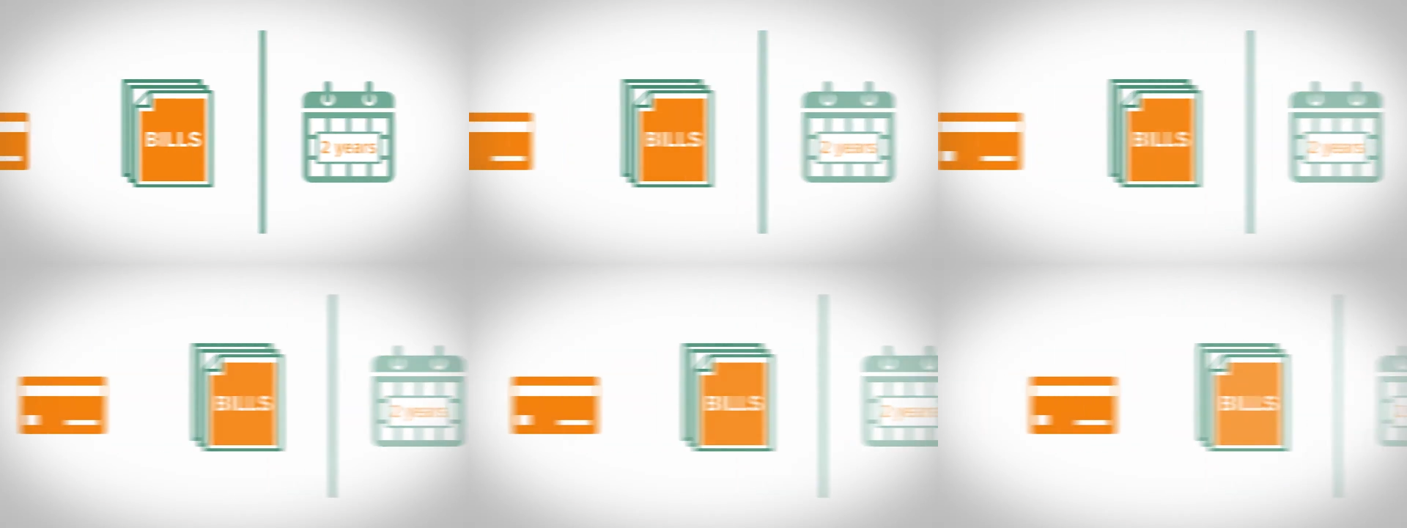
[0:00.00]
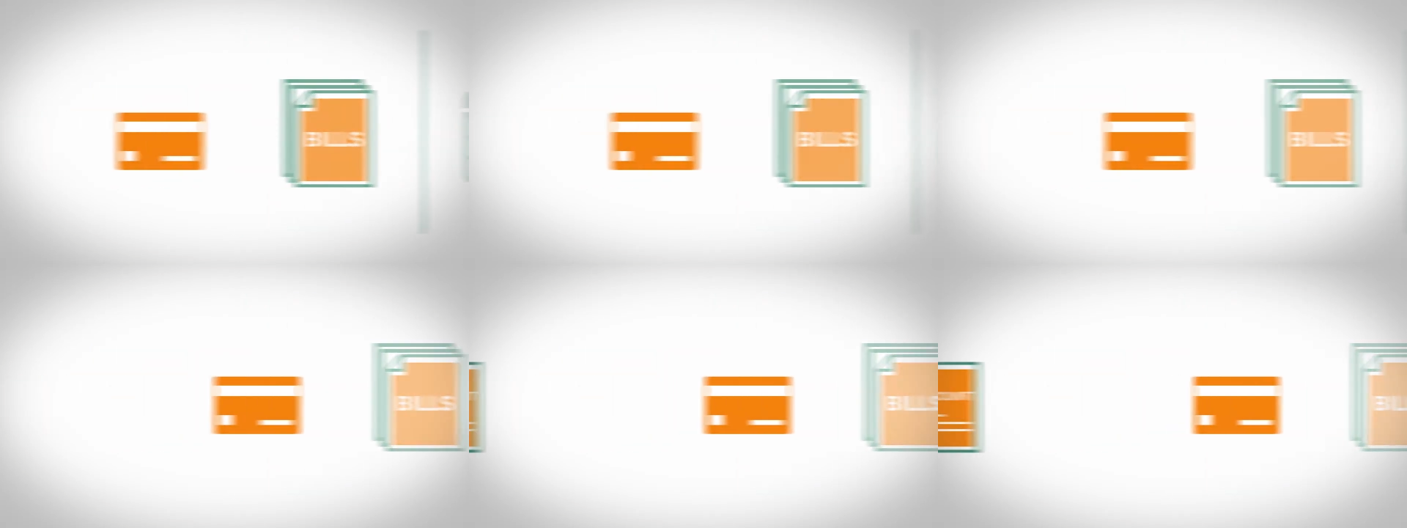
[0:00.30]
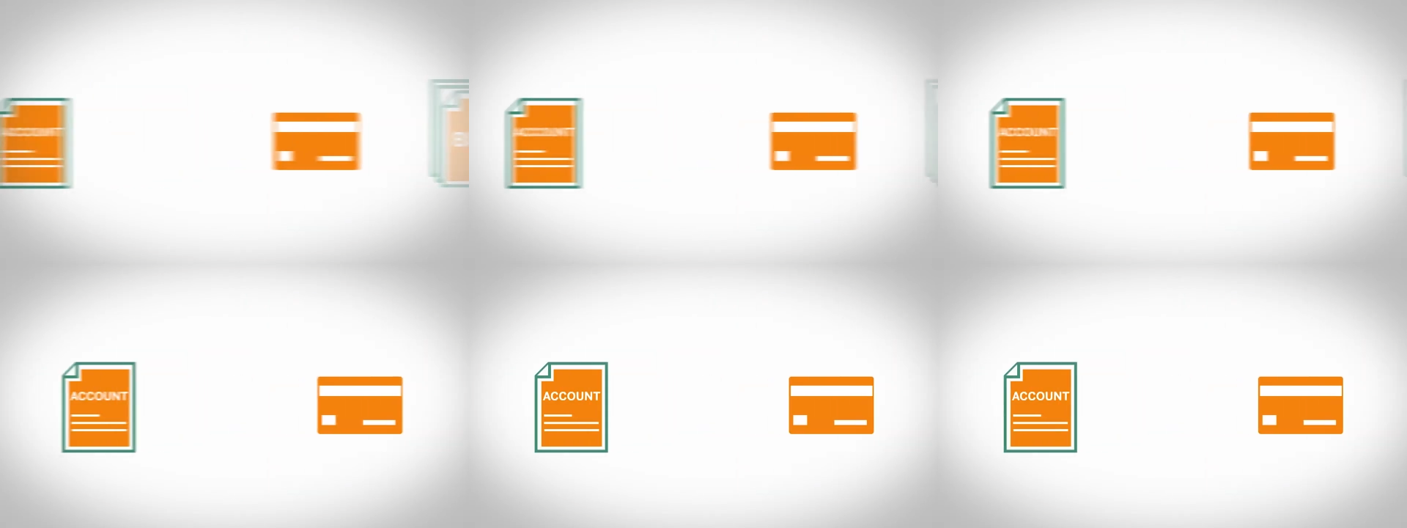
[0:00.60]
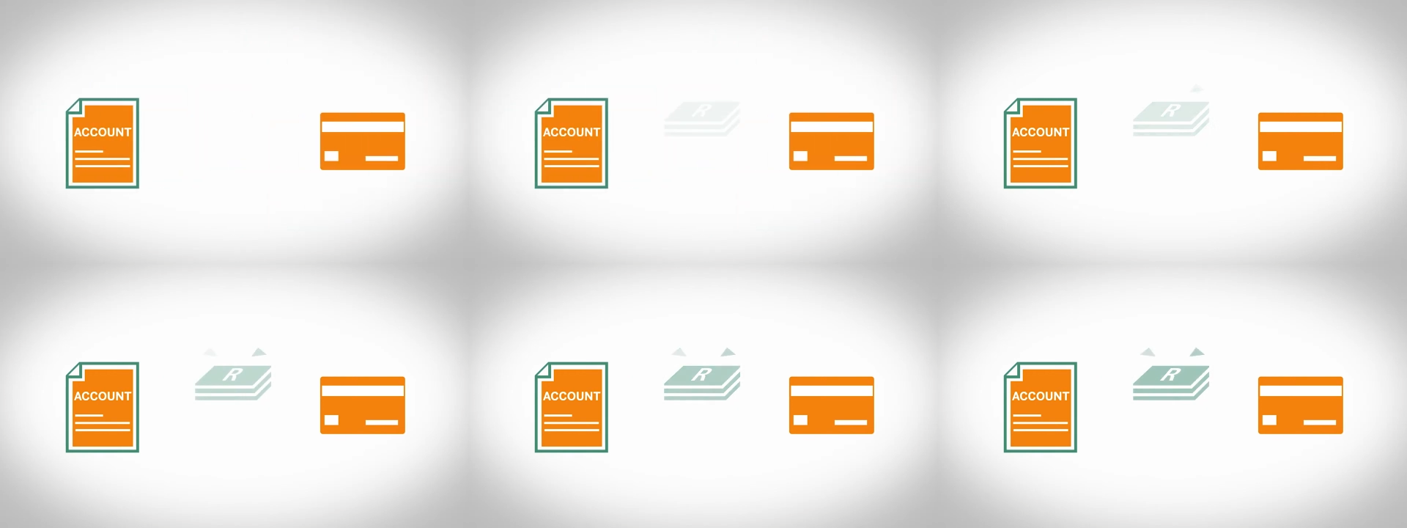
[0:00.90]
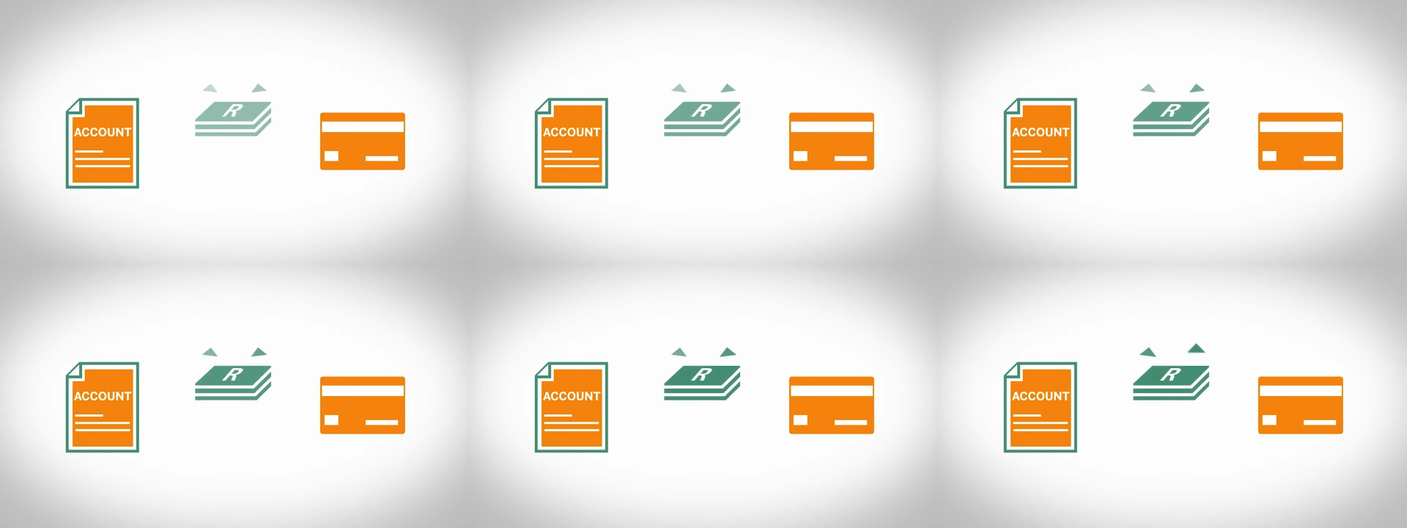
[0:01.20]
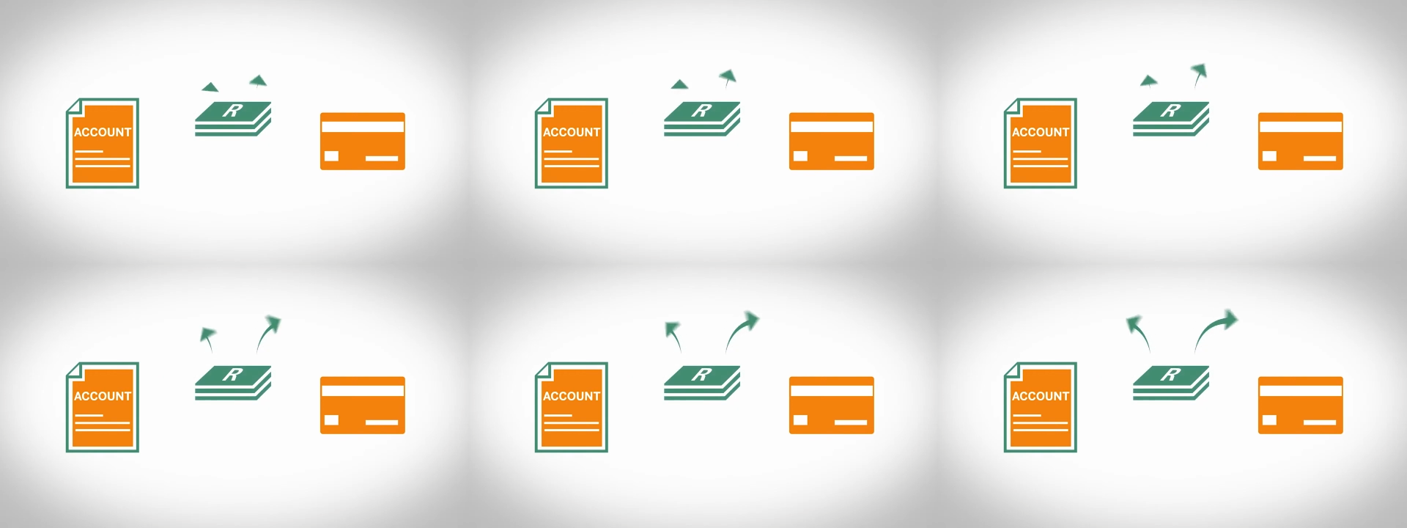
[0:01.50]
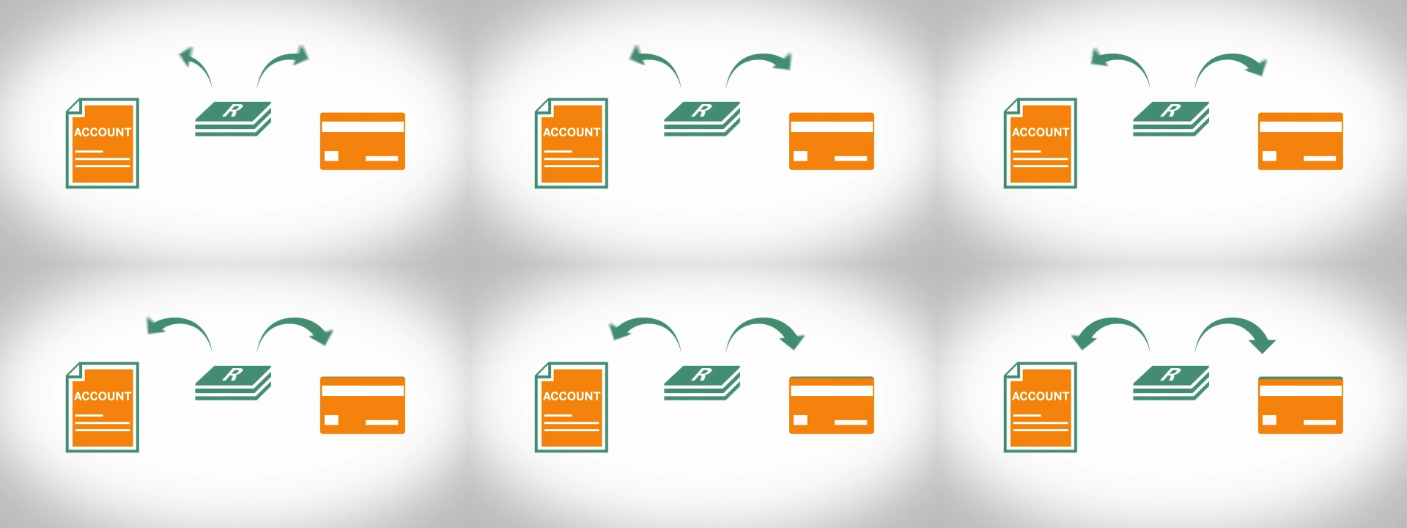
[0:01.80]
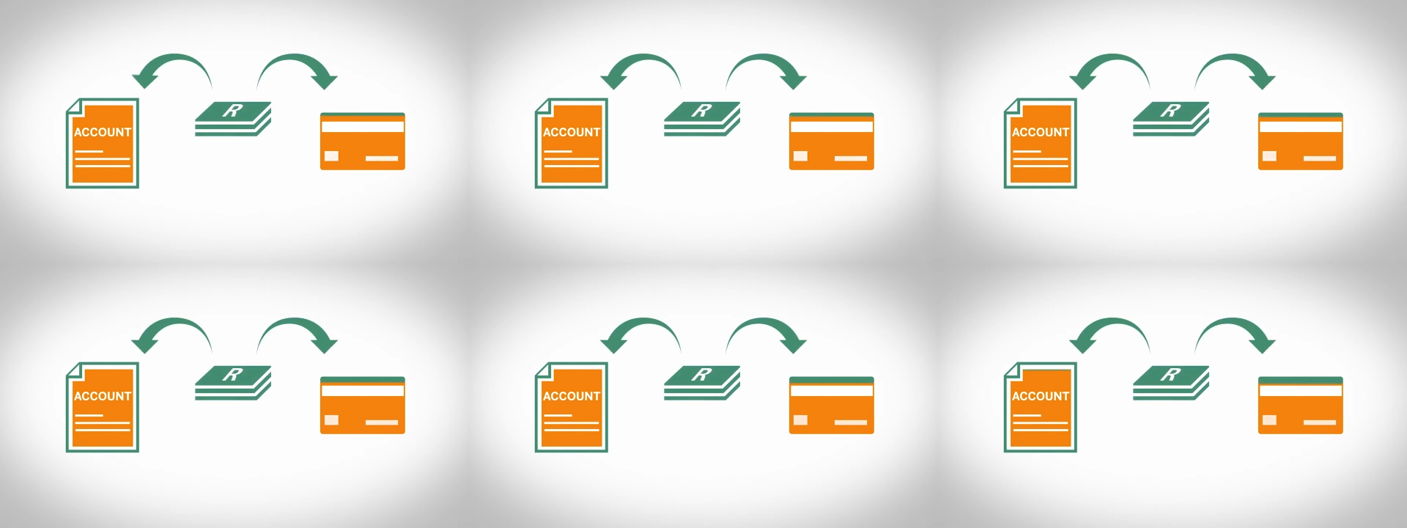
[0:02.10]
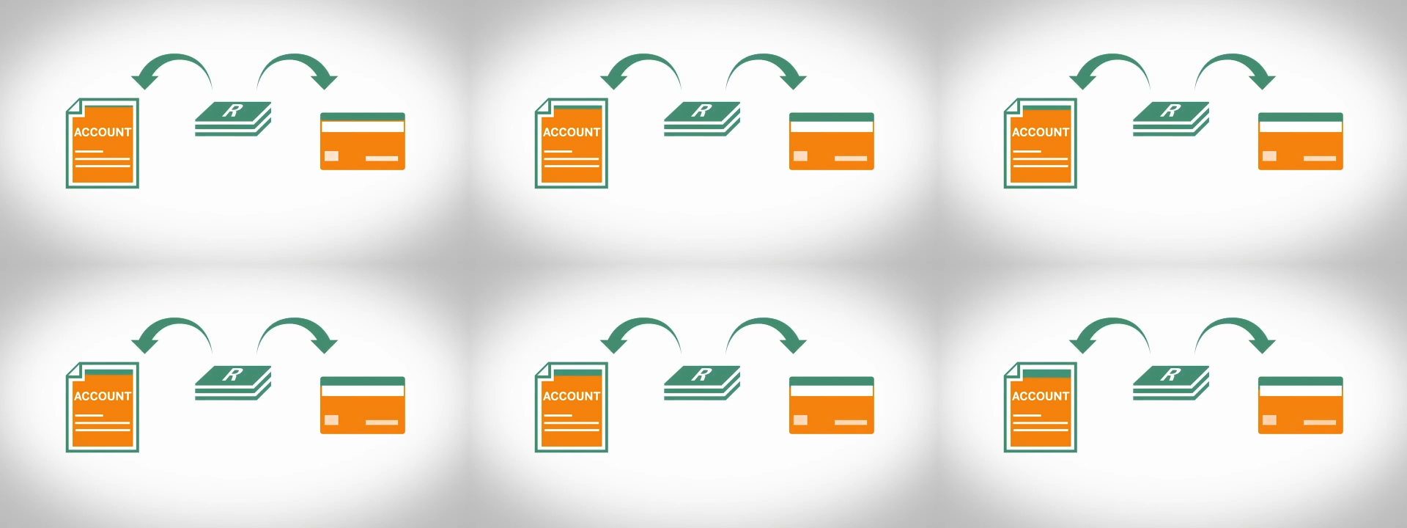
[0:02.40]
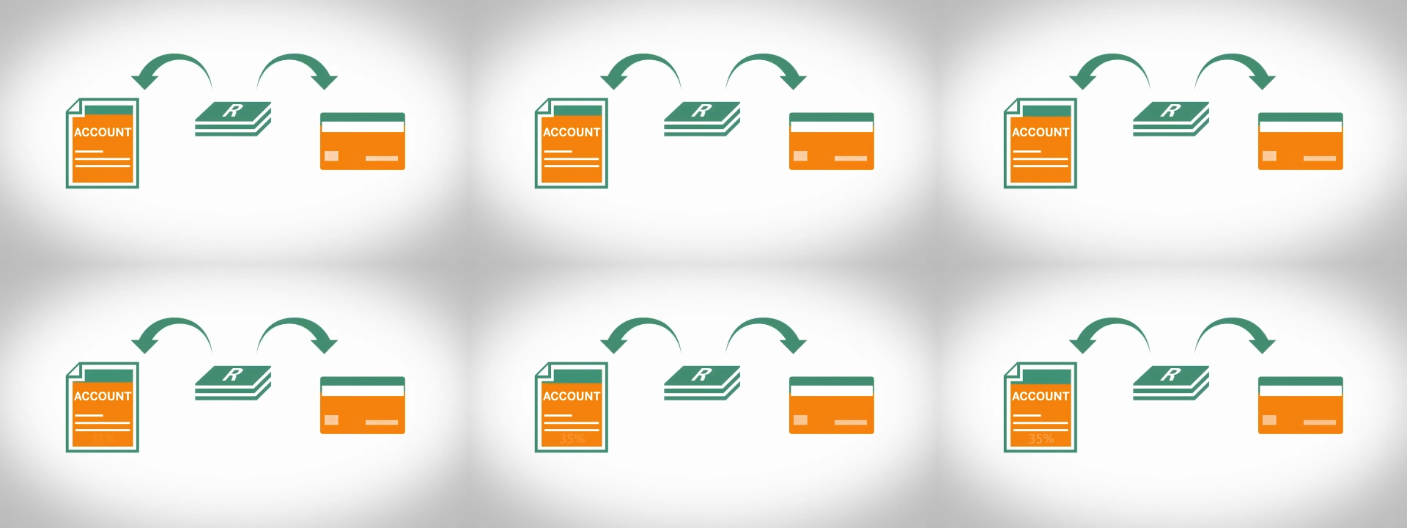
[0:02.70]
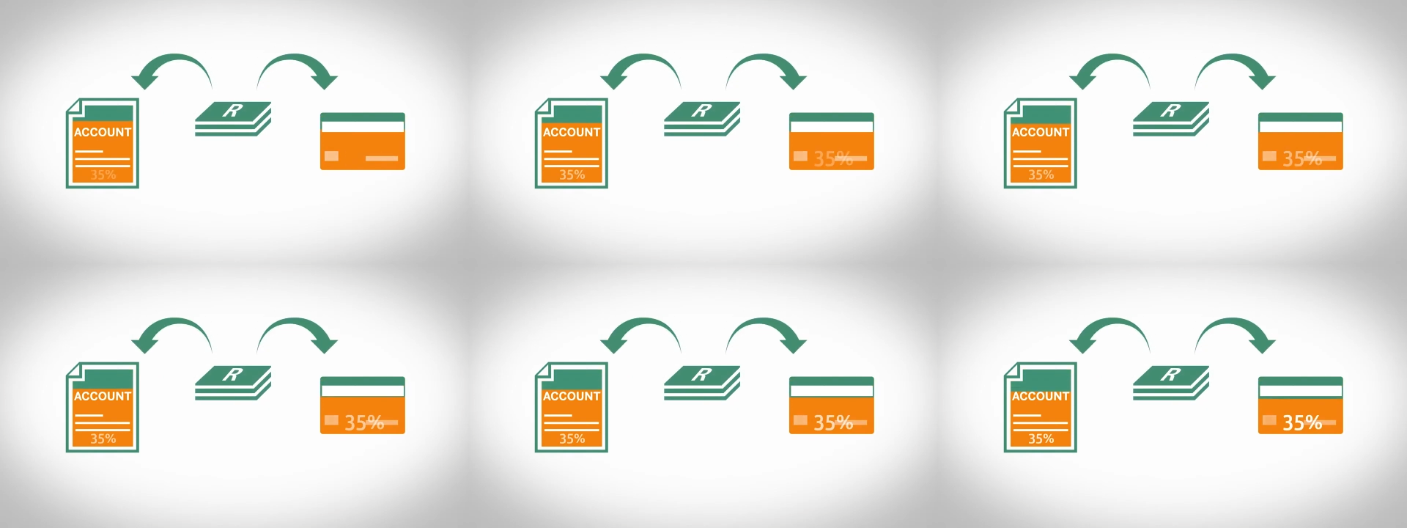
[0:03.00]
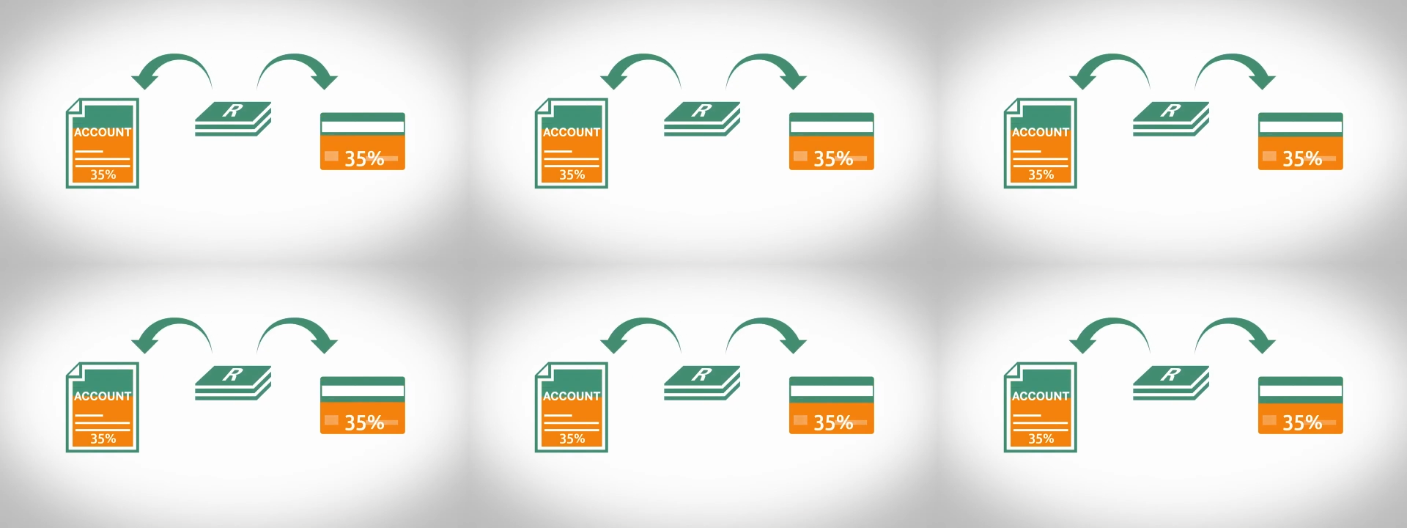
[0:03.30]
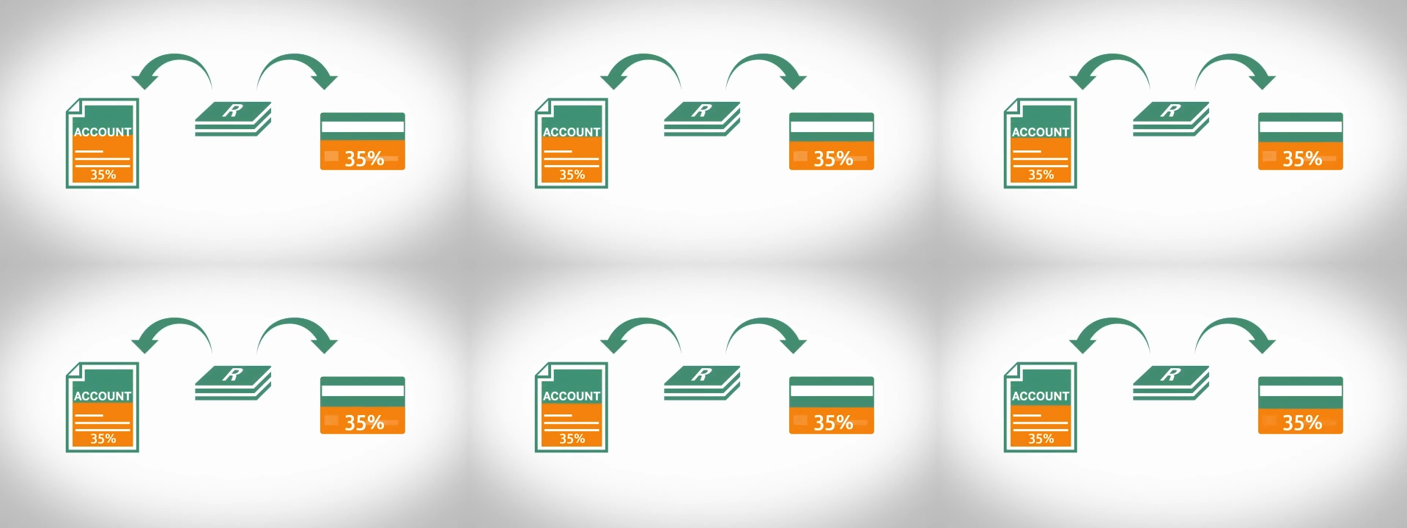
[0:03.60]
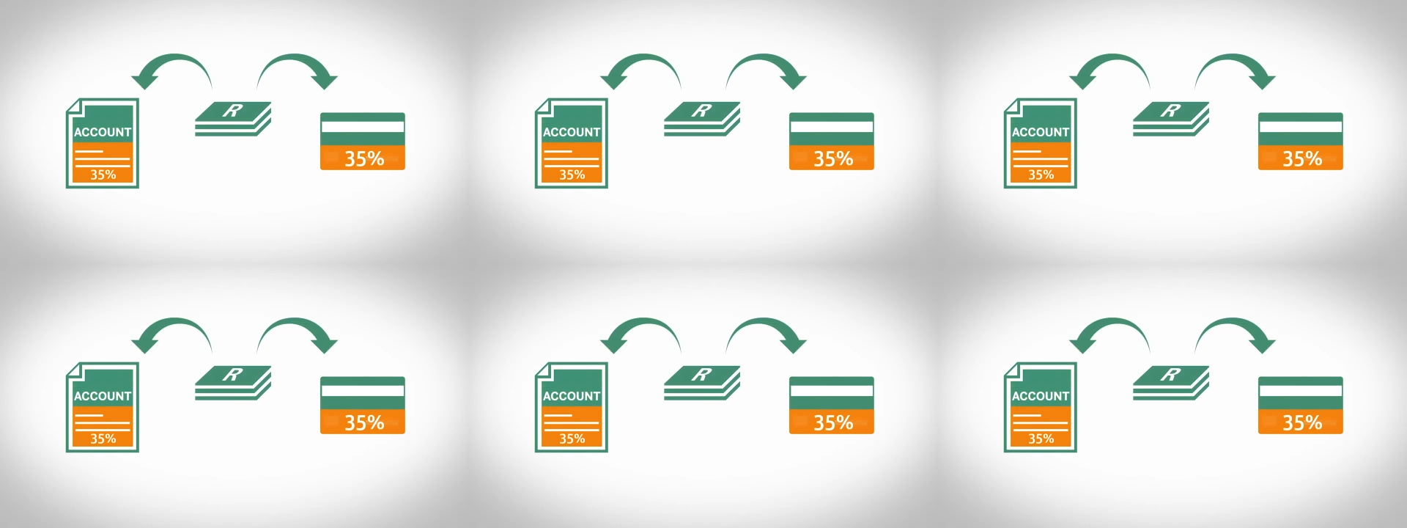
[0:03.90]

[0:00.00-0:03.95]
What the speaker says: (no speaker visible)